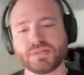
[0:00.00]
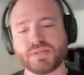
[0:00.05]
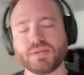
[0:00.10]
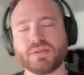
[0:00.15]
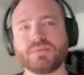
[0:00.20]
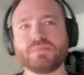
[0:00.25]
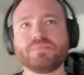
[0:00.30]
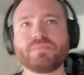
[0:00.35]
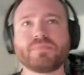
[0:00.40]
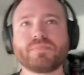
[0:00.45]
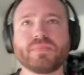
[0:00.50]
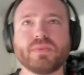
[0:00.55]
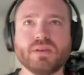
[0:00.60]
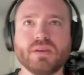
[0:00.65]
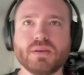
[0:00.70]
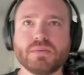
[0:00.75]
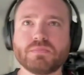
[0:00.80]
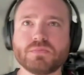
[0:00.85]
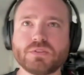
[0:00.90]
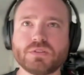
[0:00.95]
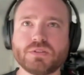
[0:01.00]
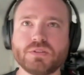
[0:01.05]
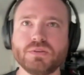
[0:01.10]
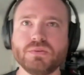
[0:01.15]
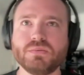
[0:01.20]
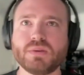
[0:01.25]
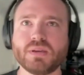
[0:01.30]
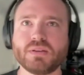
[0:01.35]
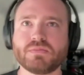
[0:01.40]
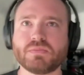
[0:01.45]
Sid. Um,
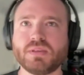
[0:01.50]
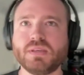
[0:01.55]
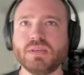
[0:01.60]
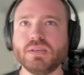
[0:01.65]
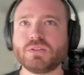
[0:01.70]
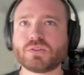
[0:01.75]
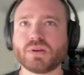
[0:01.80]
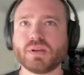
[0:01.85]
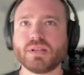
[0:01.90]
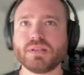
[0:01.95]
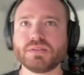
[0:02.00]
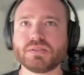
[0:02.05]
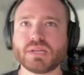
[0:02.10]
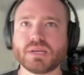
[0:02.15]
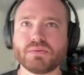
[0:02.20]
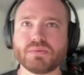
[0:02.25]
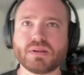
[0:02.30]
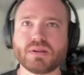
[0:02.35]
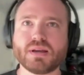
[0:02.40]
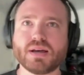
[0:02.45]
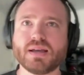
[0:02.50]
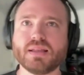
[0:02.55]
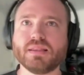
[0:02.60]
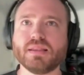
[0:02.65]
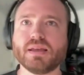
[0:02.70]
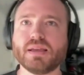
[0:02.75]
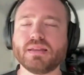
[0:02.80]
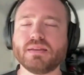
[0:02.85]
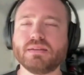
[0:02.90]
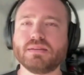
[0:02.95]
two kind of key trends I would
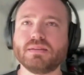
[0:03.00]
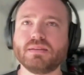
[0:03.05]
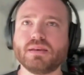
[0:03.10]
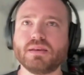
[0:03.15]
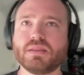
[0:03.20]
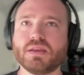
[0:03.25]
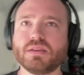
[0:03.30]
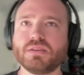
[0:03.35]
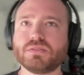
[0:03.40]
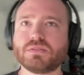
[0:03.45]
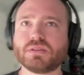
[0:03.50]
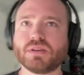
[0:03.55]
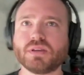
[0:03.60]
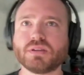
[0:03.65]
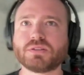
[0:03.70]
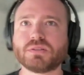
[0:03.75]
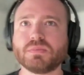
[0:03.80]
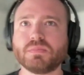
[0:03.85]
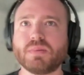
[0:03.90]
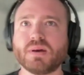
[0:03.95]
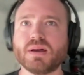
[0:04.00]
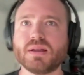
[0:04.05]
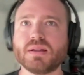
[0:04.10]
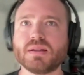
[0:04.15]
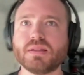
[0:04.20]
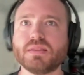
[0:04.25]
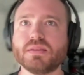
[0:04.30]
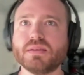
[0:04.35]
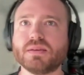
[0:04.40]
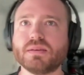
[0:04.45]
highlight uh, that you touched
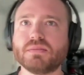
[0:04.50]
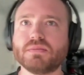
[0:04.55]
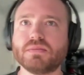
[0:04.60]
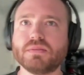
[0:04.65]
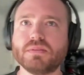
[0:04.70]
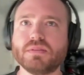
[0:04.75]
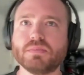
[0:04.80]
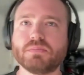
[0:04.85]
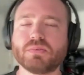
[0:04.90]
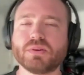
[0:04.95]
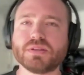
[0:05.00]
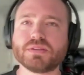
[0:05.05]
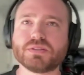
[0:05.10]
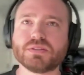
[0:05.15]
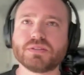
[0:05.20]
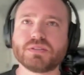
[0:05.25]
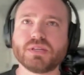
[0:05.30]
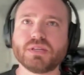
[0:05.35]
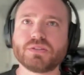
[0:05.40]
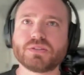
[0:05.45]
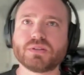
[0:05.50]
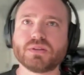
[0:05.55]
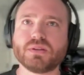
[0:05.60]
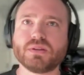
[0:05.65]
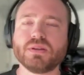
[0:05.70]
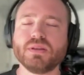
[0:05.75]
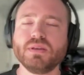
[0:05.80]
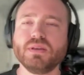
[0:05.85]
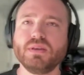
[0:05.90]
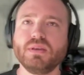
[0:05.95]
upon in the, the
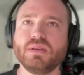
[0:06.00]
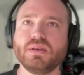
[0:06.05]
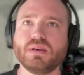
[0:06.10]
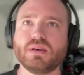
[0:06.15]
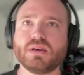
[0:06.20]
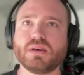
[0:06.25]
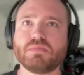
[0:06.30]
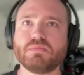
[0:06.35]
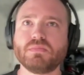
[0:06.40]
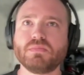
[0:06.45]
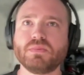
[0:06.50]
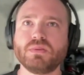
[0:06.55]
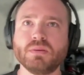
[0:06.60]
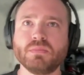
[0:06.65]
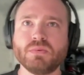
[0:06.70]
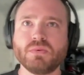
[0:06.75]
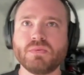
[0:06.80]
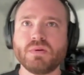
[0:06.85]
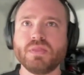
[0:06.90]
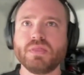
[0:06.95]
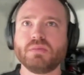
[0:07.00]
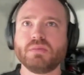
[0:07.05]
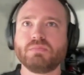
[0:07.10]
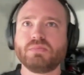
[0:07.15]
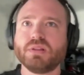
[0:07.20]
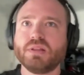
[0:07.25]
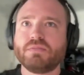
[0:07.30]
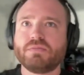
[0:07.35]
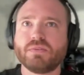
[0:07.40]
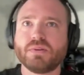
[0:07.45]
presentation. Um, number one, the
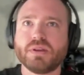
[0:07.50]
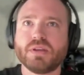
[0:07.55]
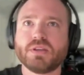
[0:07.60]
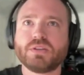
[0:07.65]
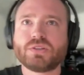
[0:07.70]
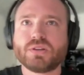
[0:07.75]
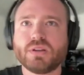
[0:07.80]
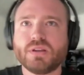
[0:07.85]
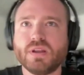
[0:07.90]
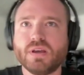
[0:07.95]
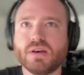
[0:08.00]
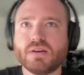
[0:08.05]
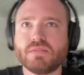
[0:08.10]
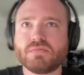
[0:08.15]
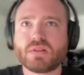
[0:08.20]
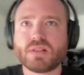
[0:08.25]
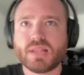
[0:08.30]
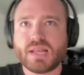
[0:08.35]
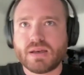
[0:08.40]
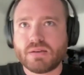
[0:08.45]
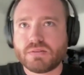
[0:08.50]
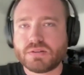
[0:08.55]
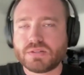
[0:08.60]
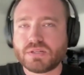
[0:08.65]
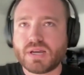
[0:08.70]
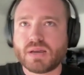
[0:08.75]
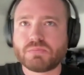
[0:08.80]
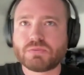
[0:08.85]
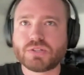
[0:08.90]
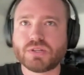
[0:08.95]
proliferation of cloud
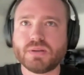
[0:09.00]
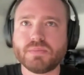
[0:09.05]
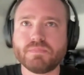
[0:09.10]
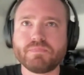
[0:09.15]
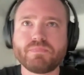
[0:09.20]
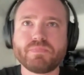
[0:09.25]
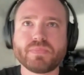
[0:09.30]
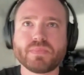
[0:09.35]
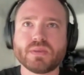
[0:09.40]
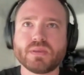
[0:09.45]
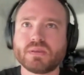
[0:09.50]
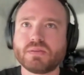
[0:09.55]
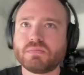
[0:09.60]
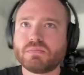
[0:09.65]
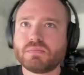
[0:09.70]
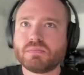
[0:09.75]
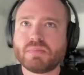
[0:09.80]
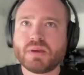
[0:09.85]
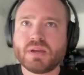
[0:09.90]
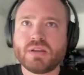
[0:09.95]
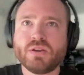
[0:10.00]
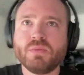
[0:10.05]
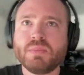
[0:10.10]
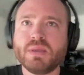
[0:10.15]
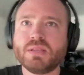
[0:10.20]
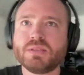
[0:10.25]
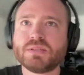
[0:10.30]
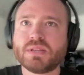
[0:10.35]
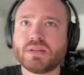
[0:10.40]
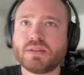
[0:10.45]
adoption. Uh, by no
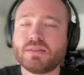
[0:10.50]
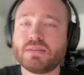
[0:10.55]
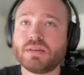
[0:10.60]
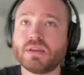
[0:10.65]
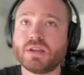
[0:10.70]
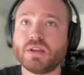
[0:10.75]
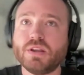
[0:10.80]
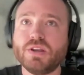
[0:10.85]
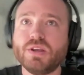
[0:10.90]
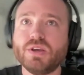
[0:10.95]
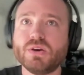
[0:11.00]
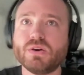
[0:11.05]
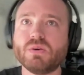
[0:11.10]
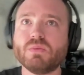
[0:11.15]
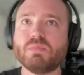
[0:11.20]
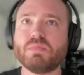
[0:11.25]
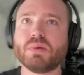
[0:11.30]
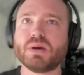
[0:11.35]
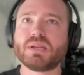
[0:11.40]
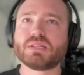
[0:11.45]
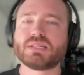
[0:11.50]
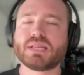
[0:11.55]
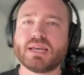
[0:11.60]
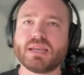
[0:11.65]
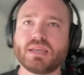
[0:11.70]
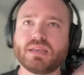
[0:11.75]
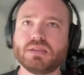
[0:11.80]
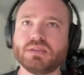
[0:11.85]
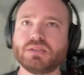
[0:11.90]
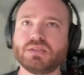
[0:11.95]
means anything new, but as
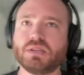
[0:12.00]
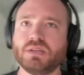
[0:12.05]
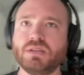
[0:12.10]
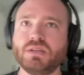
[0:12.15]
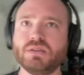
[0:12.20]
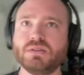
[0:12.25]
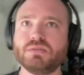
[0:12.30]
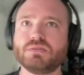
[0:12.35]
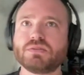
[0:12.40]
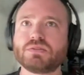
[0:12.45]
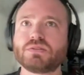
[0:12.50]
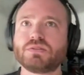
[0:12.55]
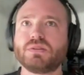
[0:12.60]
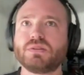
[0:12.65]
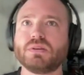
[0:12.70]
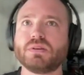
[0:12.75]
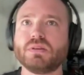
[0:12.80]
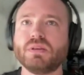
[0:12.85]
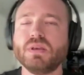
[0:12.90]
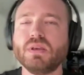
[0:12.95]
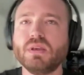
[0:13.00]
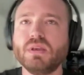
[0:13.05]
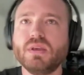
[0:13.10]
that continues to,